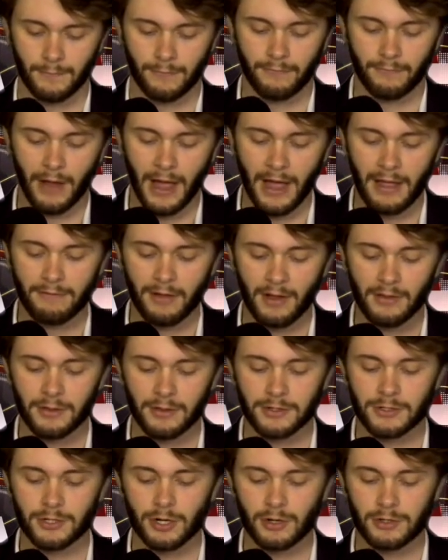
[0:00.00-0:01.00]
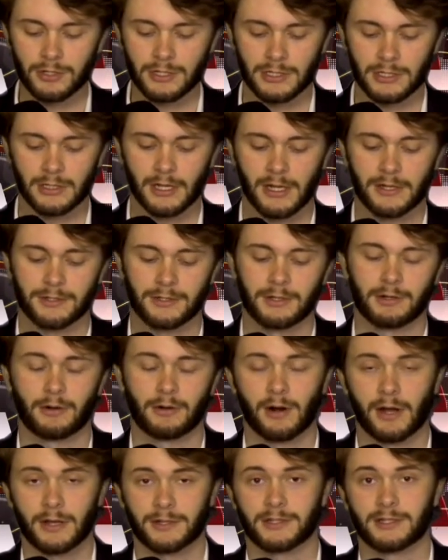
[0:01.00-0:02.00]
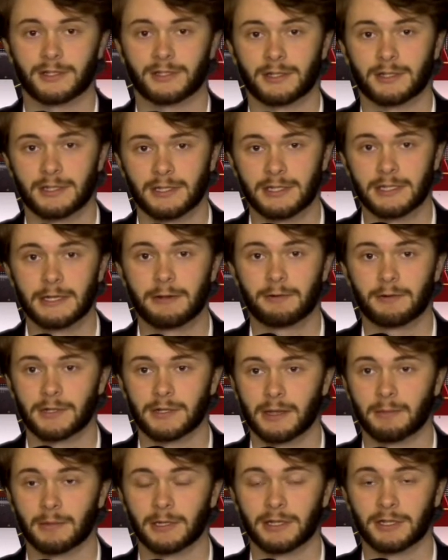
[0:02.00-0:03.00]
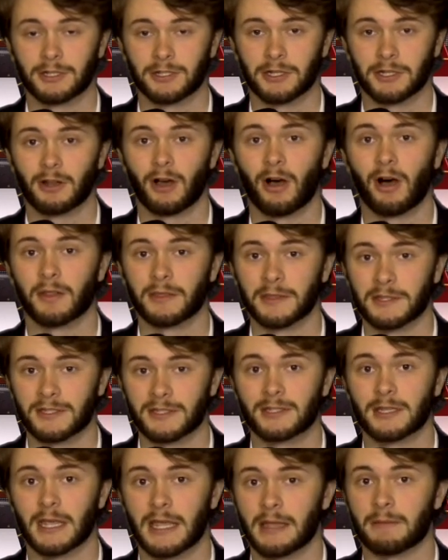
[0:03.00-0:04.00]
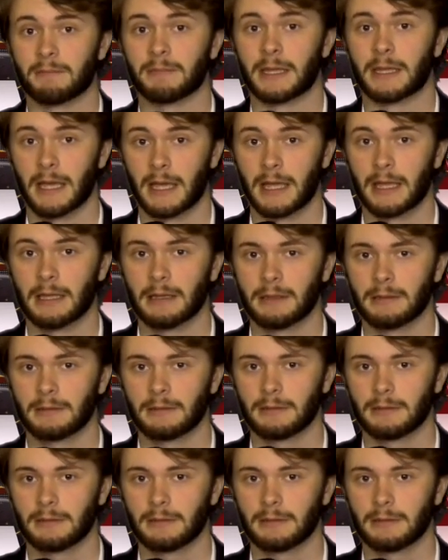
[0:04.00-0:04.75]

five other churches lost their crosses to secret demolition on the same day,